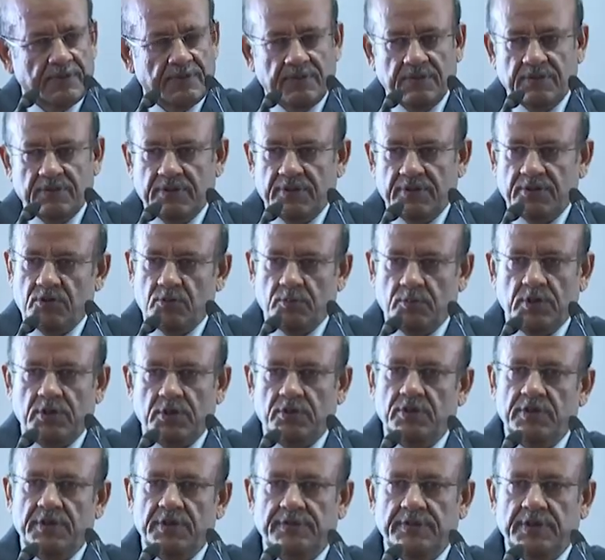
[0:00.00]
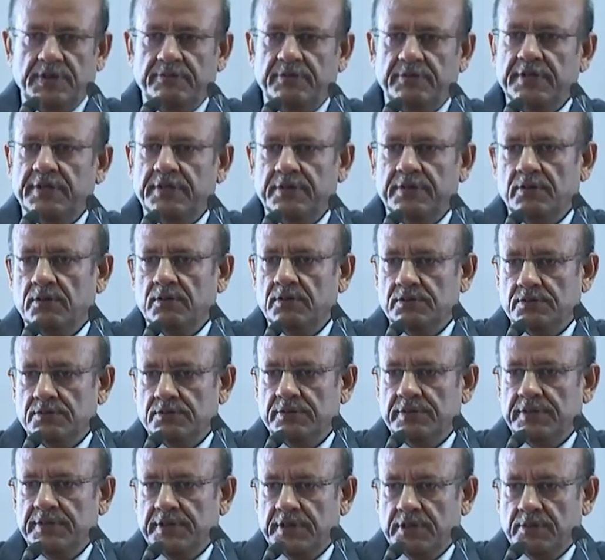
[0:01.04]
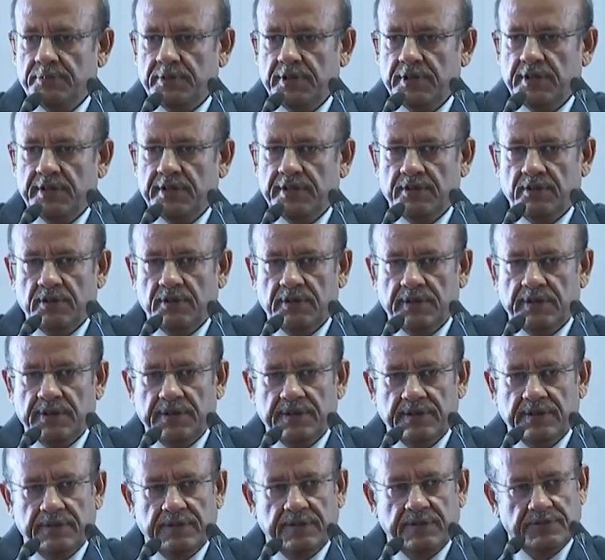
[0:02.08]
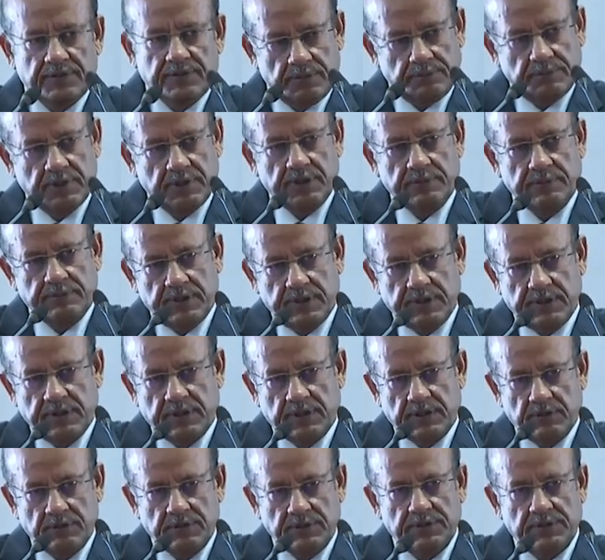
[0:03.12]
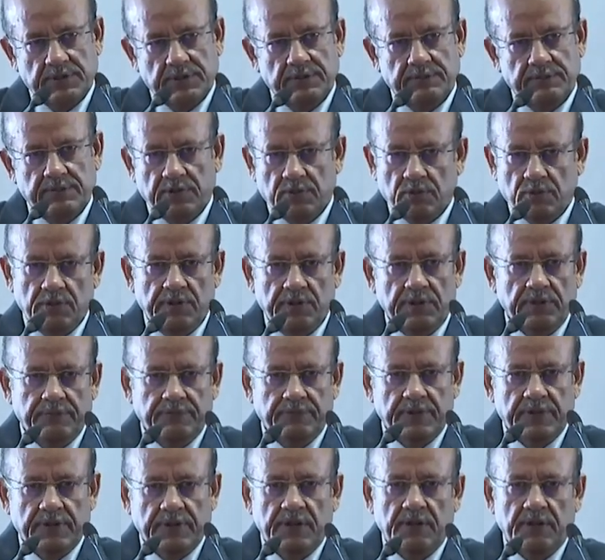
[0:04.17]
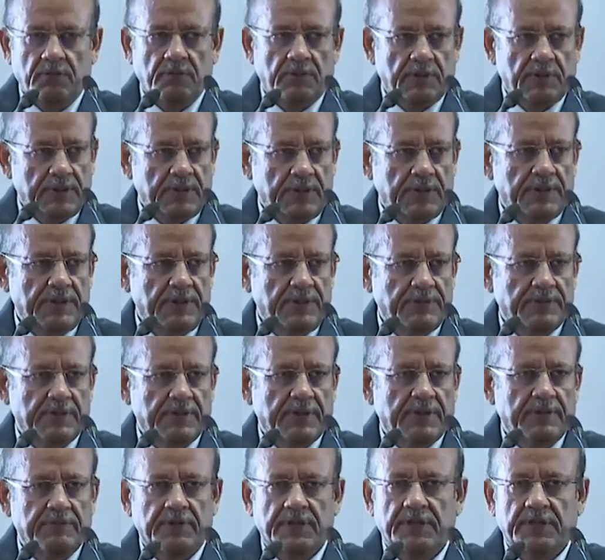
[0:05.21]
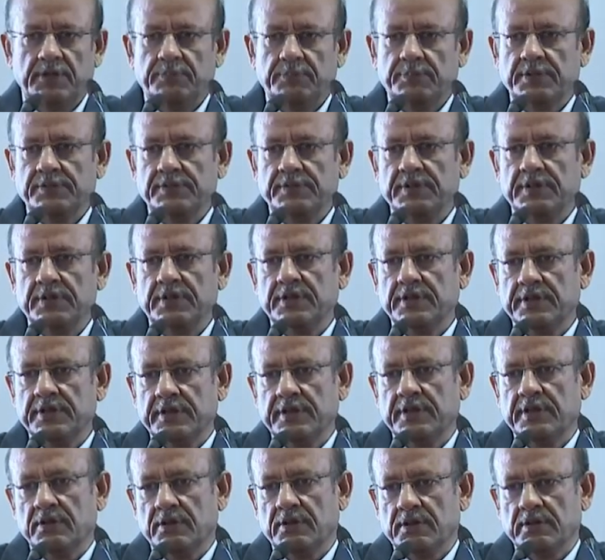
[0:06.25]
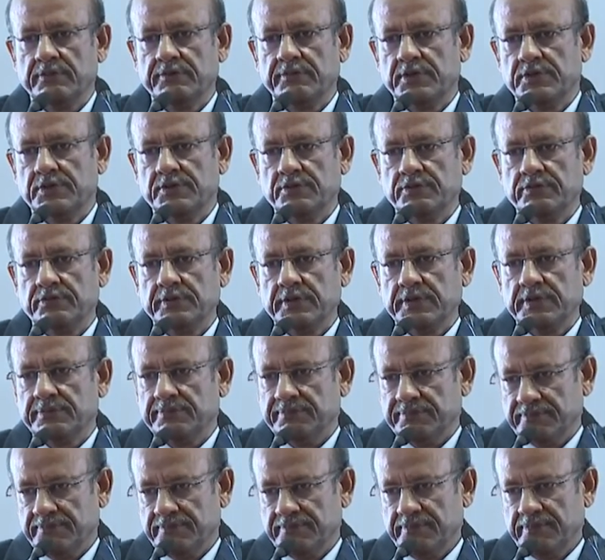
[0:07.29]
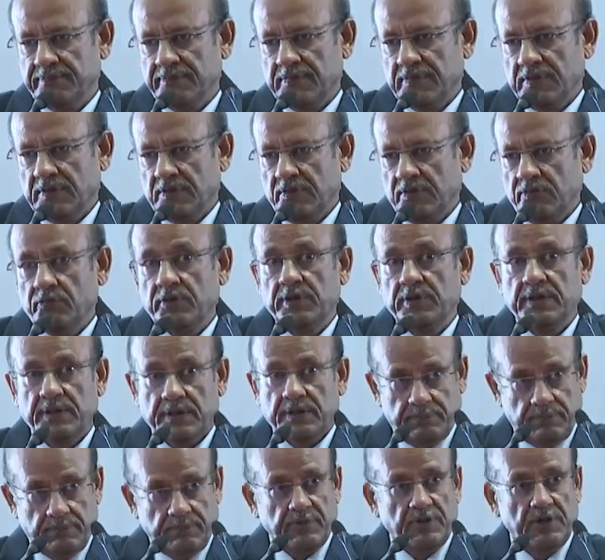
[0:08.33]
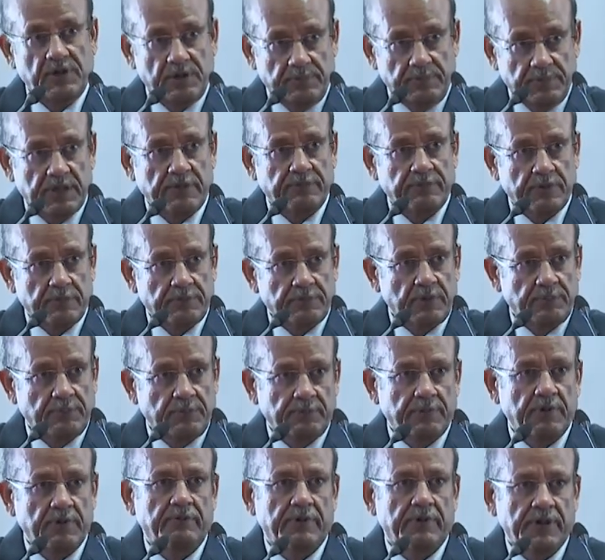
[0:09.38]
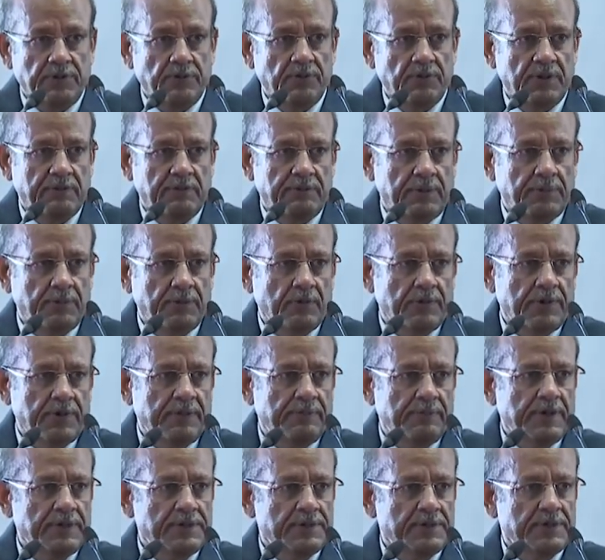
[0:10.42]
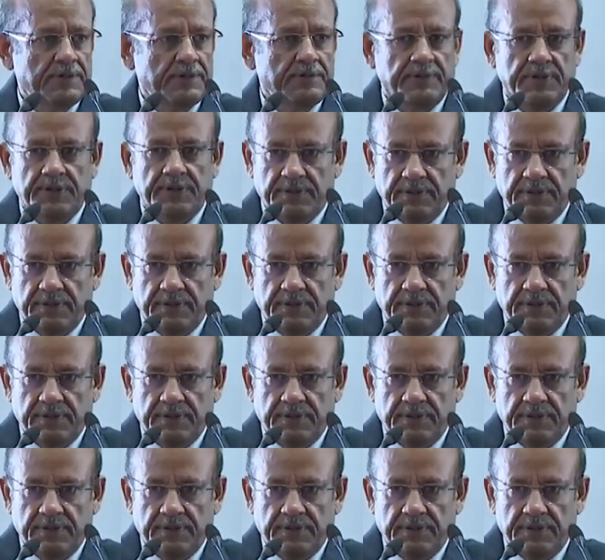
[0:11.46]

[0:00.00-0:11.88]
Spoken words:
and tomorrow he is acquitted also in the appeal and all that, and somebody may take out the judgment only of the trial court that he is a convicted person and create a lot of issues for him. We get email from the people, why you have uploaded my judgment,